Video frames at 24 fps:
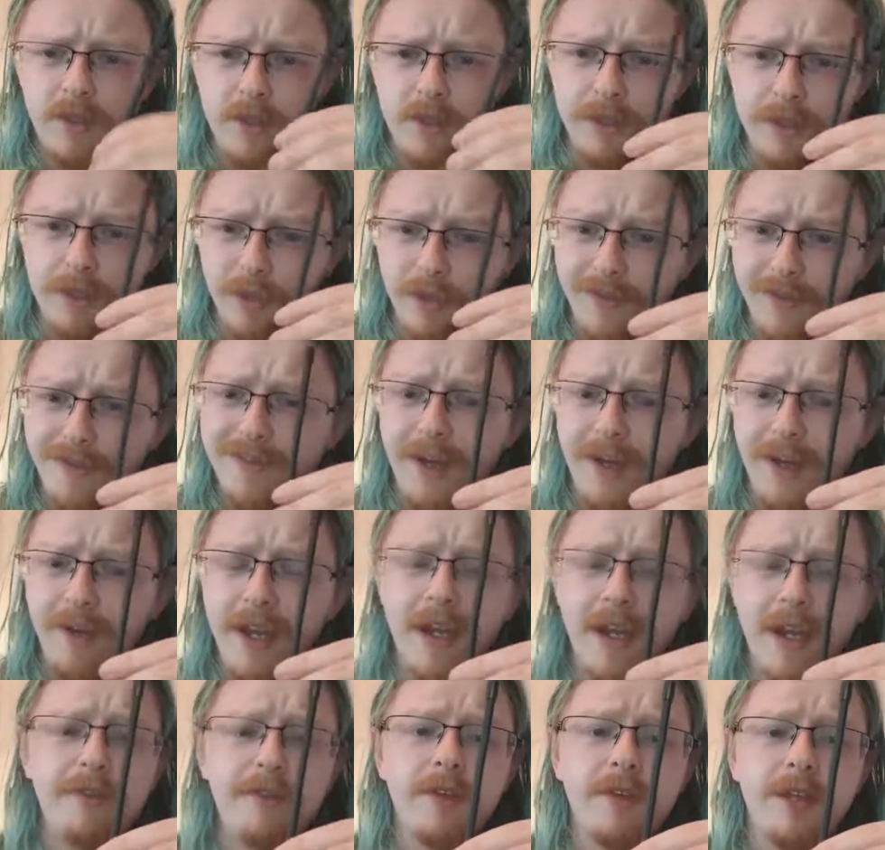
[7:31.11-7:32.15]
so the very
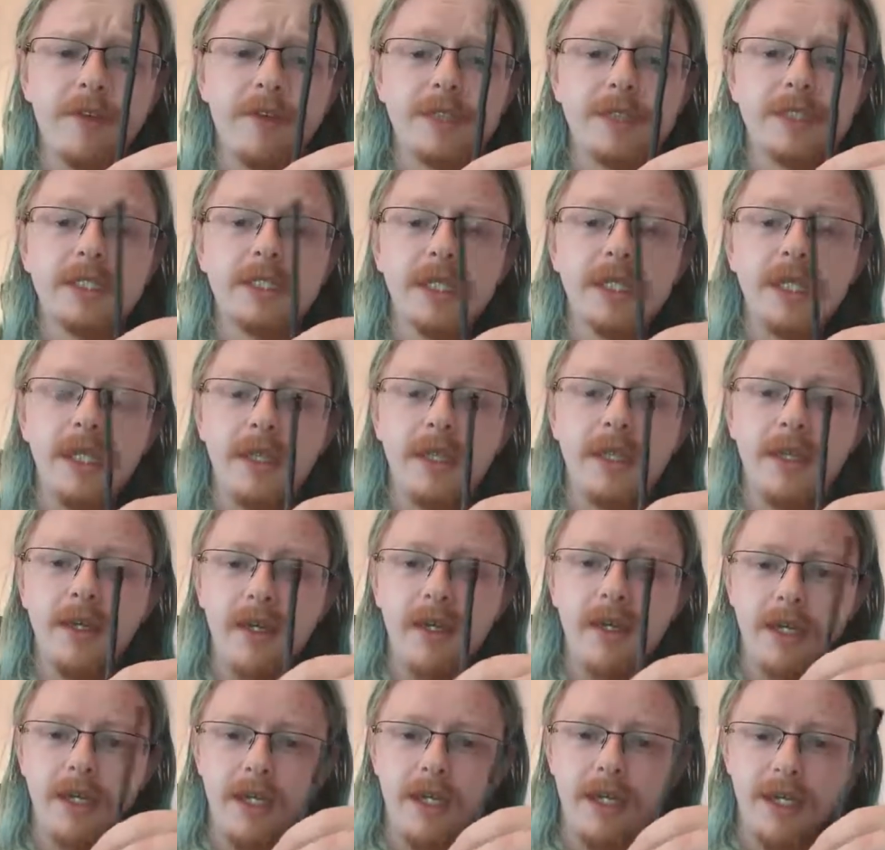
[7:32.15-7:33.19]
high frequency,
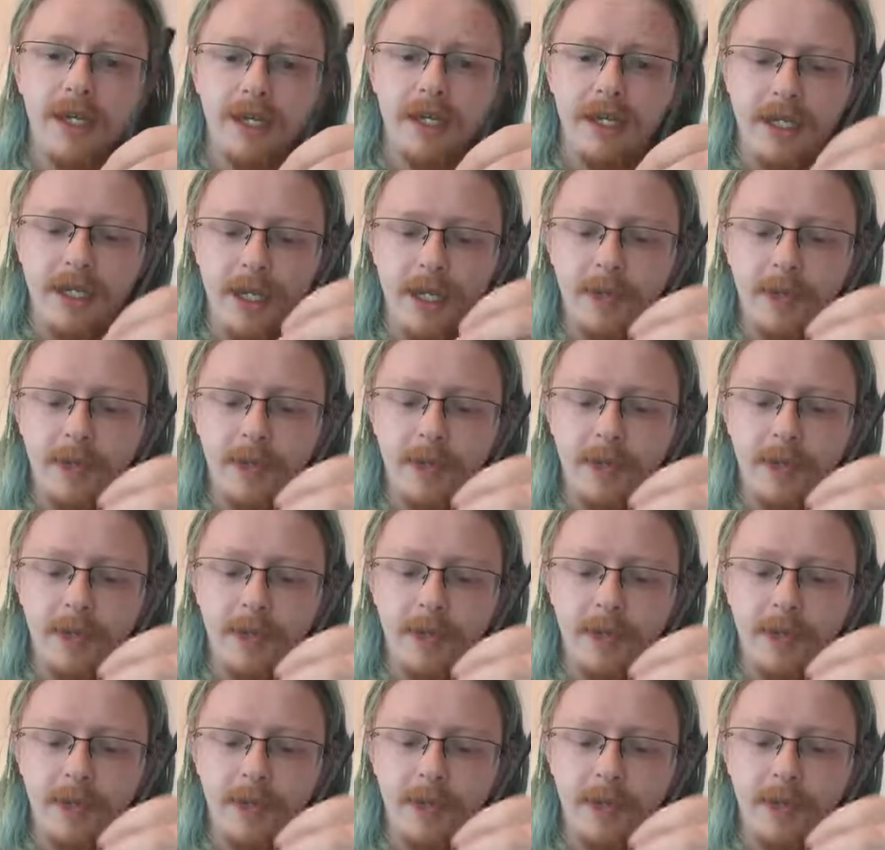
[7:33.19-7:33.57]
in